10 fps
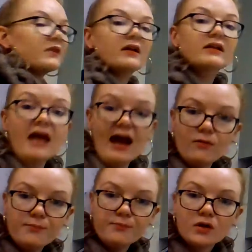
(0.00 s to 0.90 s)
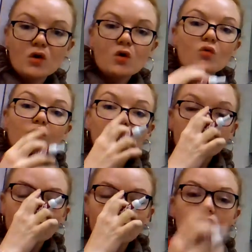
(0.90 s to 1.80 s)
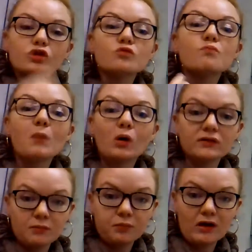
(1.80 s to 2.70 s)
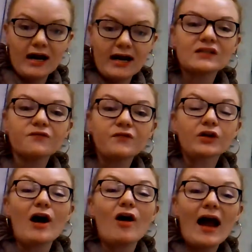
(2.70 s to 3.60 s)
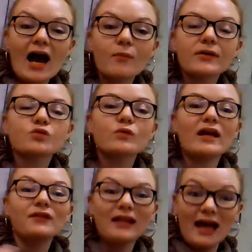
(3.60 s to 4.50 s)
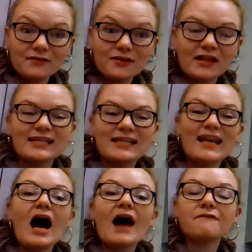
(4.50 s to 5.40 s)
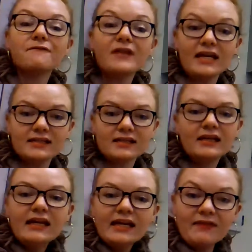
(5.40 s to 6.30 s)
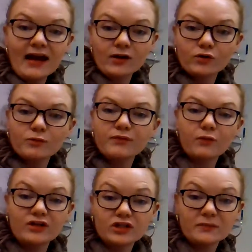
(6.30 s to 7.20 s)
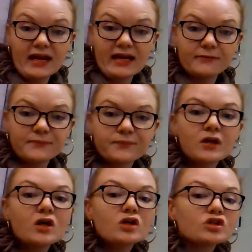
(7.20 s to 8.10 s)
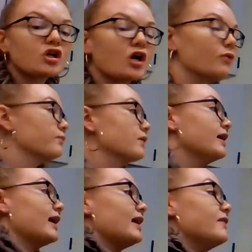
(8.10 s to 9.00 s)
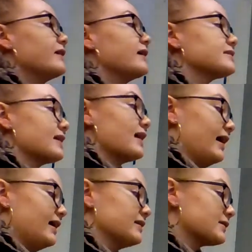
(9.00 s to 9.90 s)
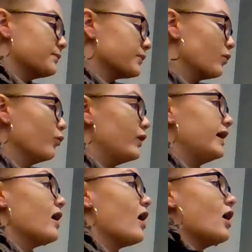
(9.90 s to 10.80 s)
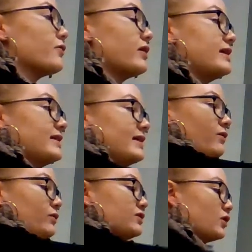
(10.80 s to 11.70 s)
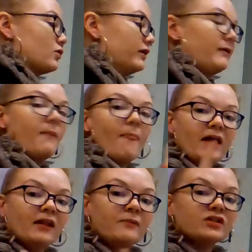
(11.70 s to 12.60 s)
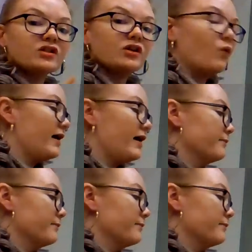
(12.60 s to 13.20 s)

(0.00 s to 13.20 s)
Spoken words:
Now, we are going to multiply to figure out how much we have left that did not fit in that group that we just made. So in this case, we already did it. We circled it. And let me show you why.